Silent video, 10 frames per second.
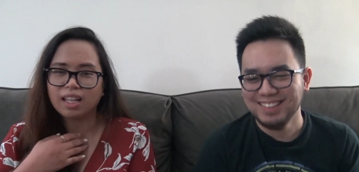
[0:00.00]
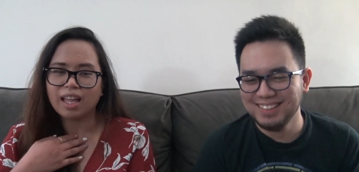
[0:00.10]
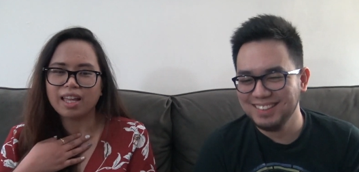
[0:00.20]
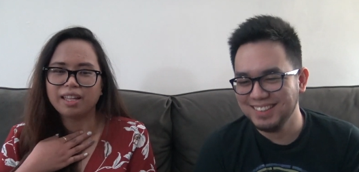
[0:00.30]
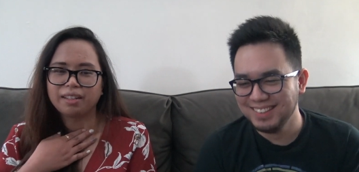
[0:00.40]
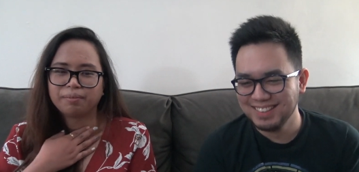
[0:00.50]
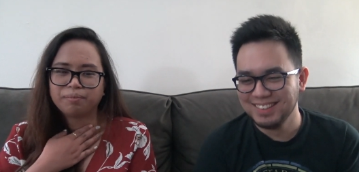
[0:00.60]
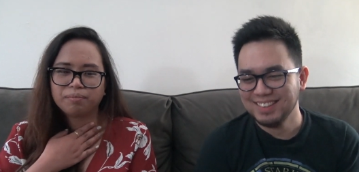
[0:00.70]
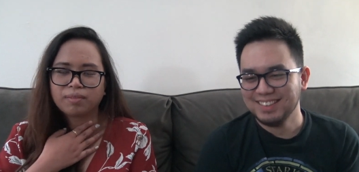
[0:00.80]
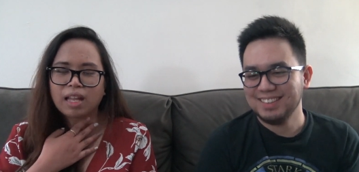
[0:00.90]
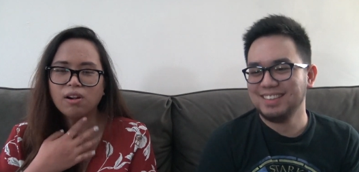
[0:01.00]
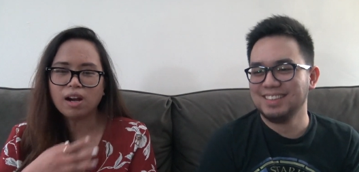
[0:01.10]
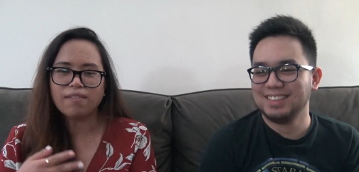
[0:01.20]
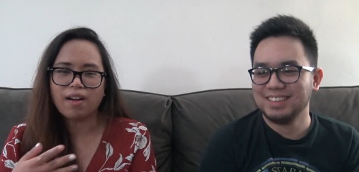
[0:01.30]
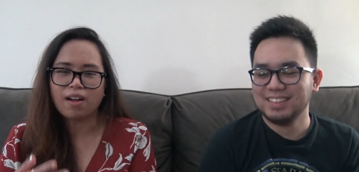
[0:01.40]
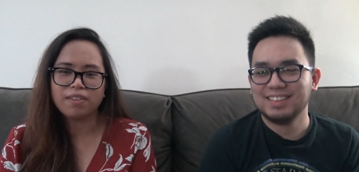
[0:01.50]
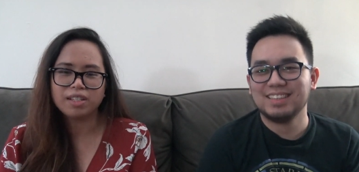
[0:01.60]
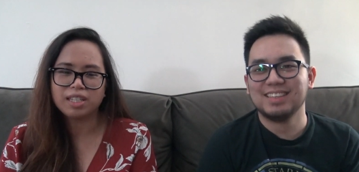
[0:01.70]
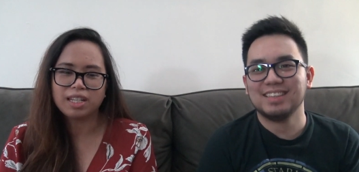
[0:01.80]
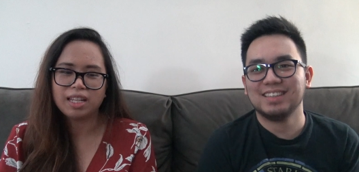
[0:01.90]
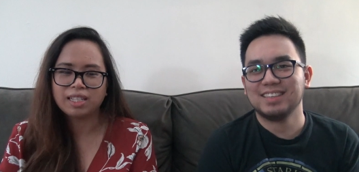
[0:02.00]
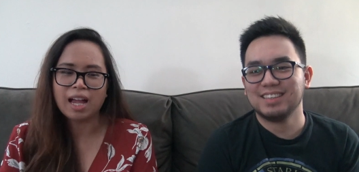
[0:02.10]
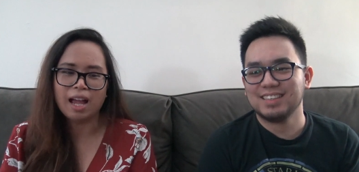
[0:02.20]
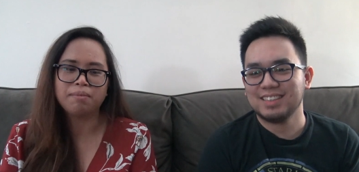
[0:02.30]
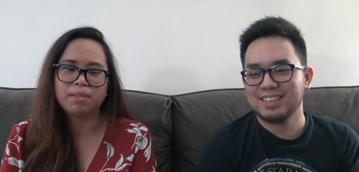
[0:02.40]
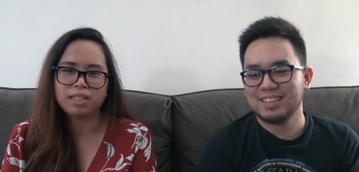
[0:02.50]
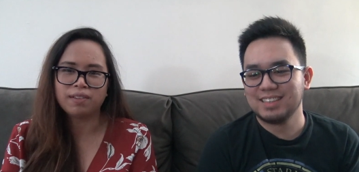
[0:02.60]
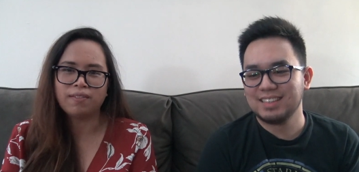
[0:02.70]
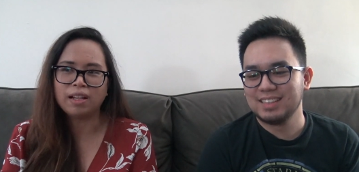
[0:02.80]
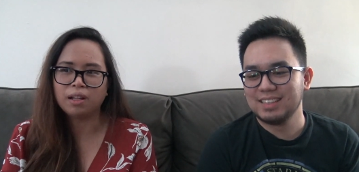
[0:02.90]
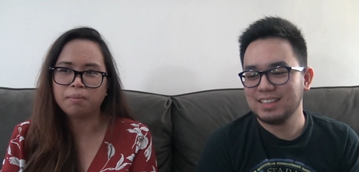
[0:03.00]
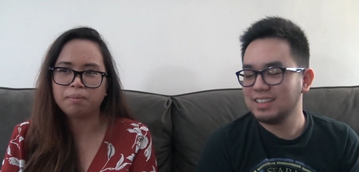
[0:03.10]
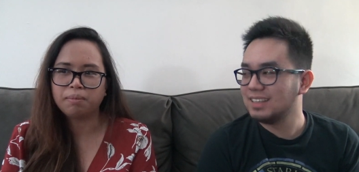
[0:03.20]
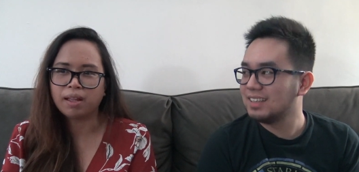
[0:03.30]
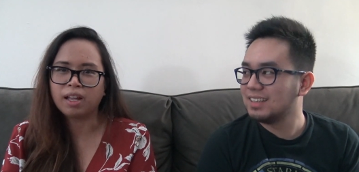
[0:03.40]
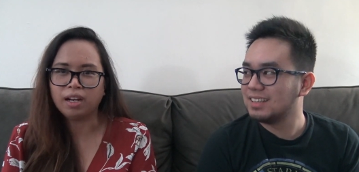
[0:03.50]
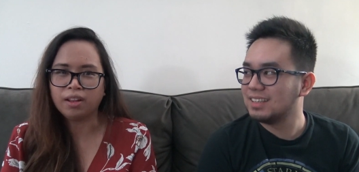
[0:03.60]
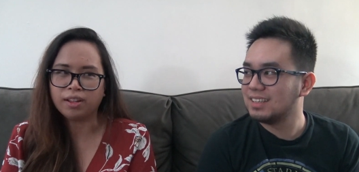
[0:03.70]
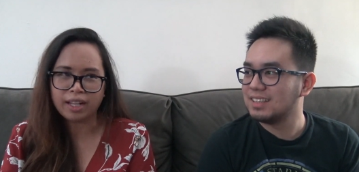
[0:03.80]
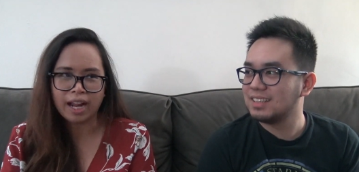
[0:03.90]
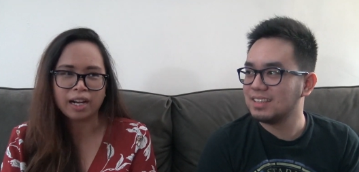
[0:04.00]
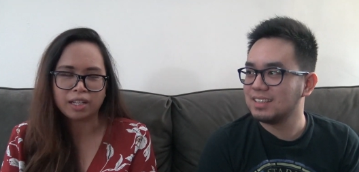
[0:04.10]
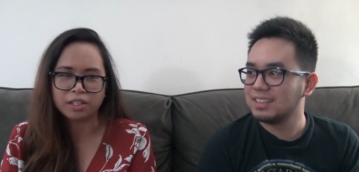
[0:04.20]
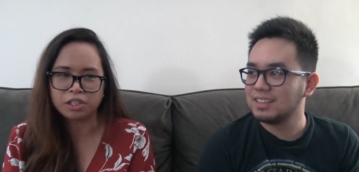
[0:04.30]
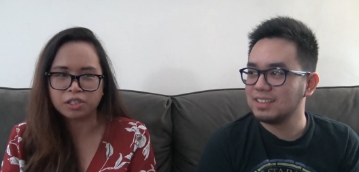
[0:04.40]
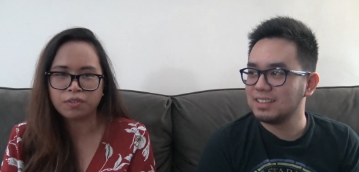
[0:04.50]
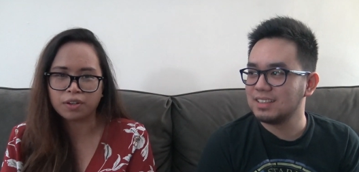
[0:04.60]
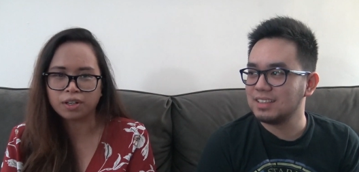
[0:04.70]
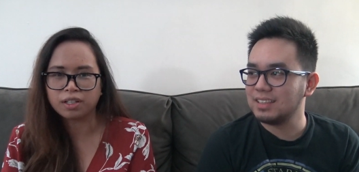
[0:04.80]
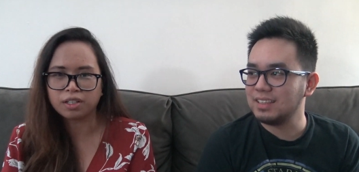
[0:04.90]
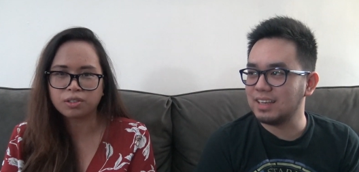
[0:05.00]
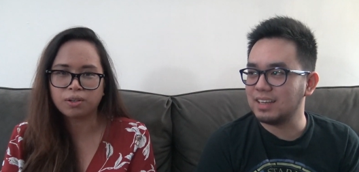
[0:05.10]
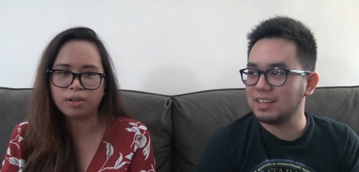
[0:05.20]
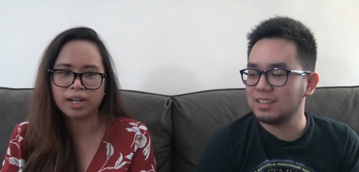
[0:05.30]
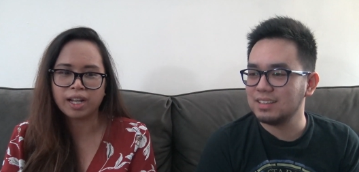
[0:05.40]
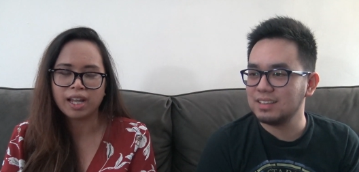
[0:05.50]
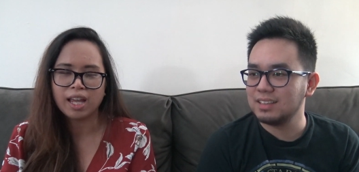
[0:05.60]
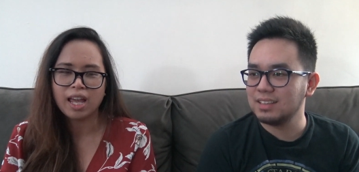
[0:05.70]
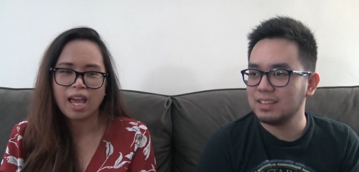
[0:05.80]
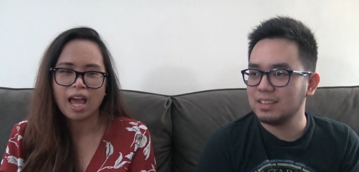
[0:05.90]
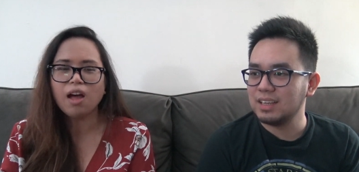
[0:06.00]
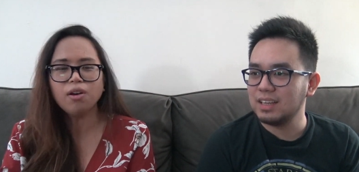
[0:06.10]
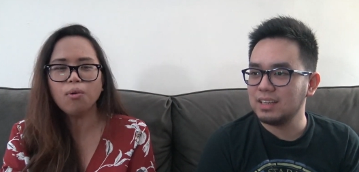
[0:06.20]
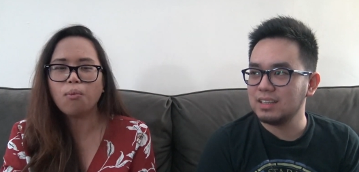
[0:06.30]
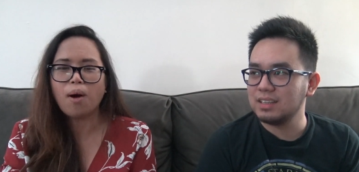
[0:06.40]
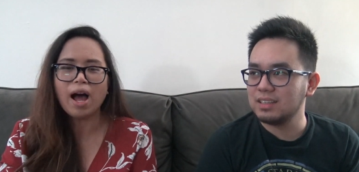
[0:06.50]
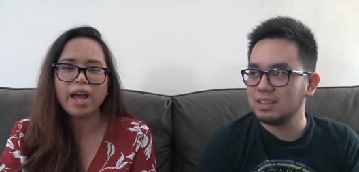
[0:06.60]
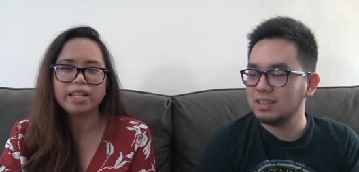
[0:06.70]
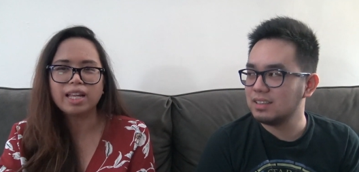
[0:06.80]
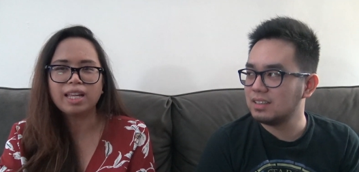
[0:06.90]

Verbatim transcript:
Speaker 1: like they don't have obviously time to develop like another character just for the yeah. story. I don't know why they